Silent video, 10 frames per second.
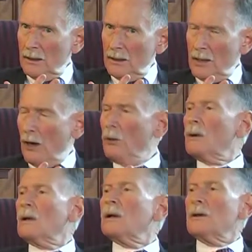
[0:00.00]
No,
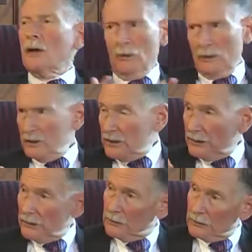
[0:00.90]
because
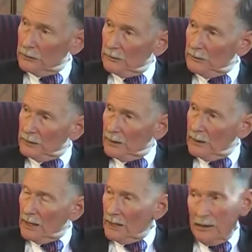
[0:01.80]
they're the
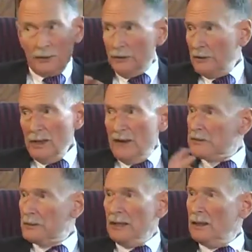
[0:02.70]
the three
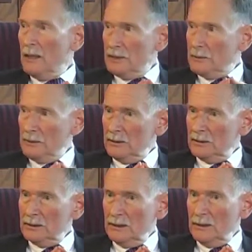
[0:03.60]
Lifespan
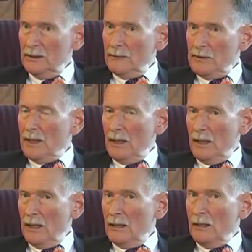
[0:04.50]
hospitals.
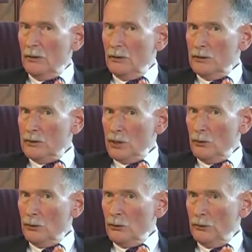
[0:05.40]

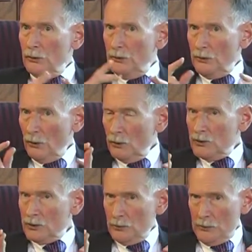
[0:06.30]
So
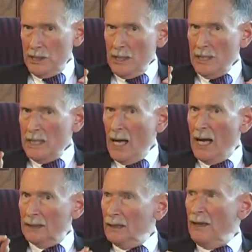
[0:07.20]
those three
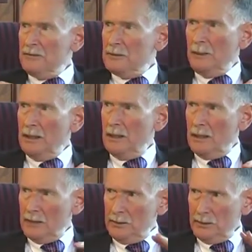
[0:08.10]
non-Lifespan
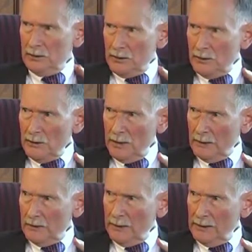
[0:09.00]
hospitals, two
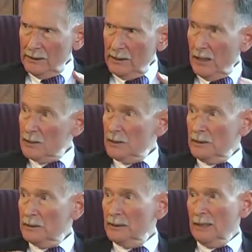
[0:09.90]
Care New England
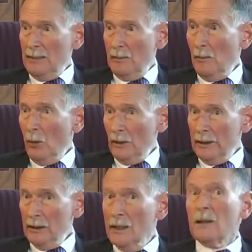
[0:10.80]
hospitals and
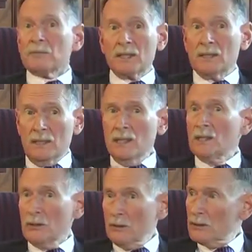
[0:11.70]
Memorial,
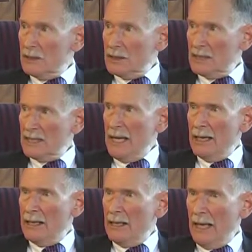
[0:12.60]
continued to
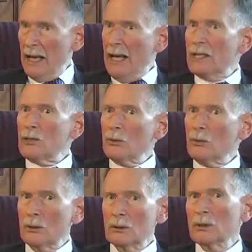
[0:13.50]
send
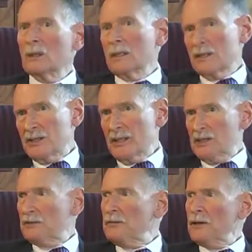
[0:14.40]
annual
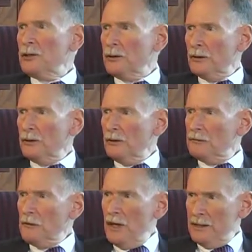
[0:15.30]
six-figure
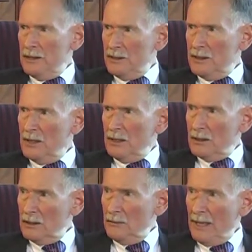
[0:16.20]
funds
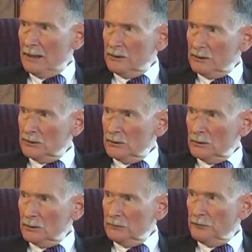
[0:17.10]
to the medical
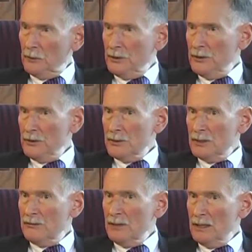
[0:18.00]
school for the
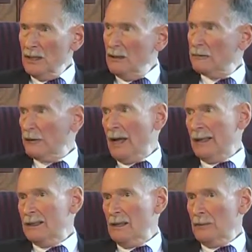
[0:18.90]
use of the dean for
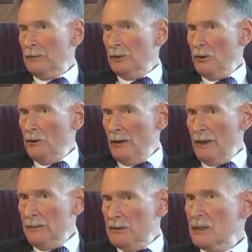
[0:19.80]
academic
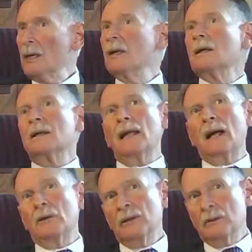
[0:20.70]
programs.
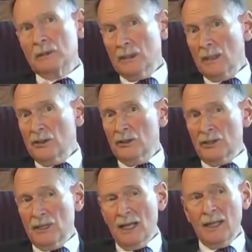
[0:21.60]
Now, there was an
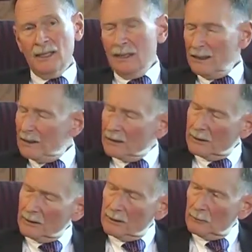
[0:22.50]
understanding that
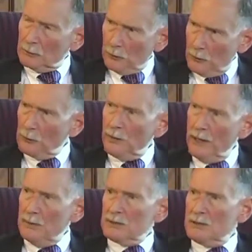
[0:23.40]
the
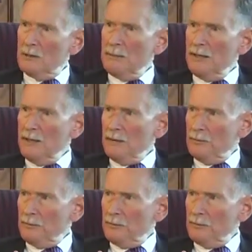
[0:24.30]
programs to be